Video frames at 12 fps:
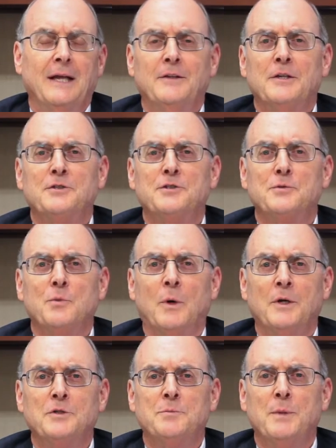and this
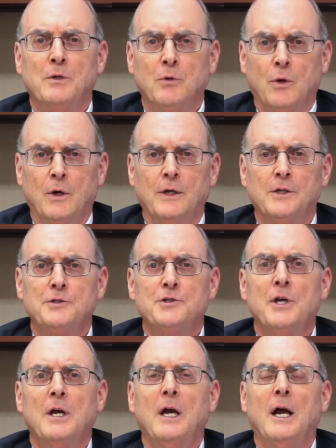was
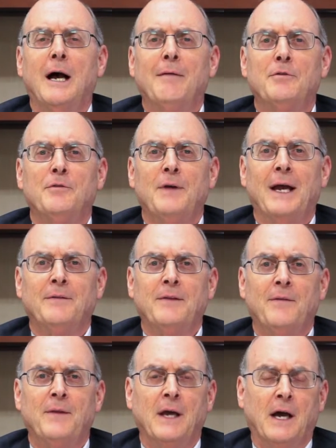because of the
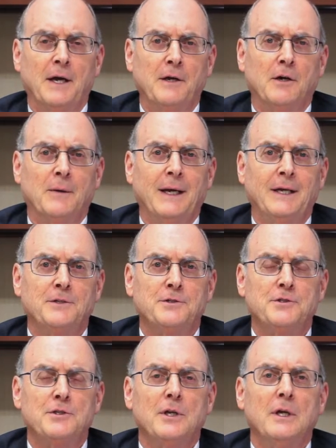fact that the
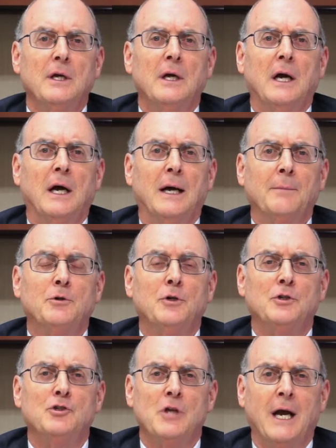IRS
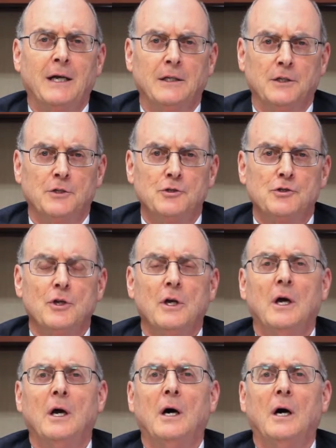could challenge
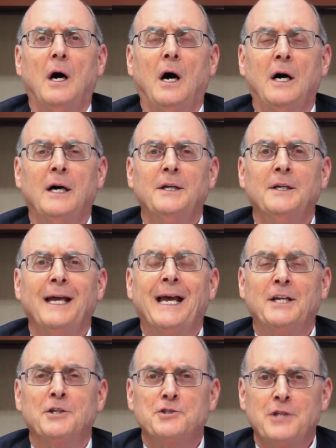on
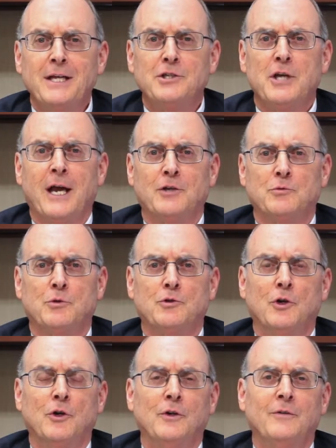an estate tax
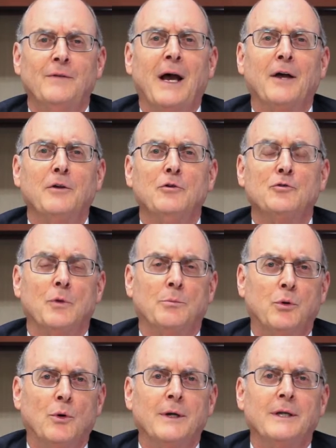return values
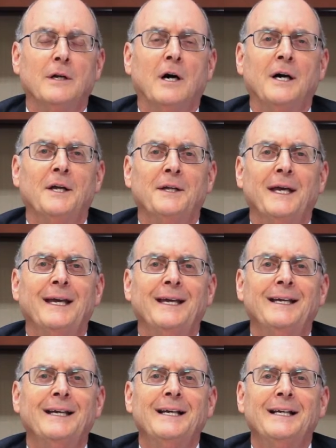reported on
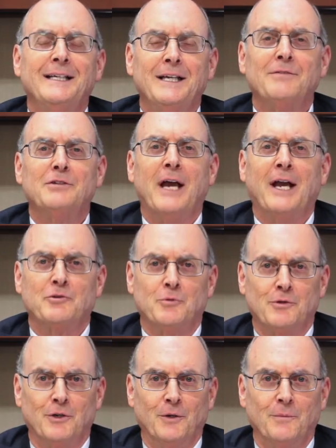a gift
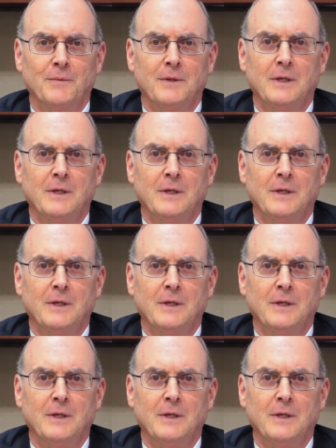tax return.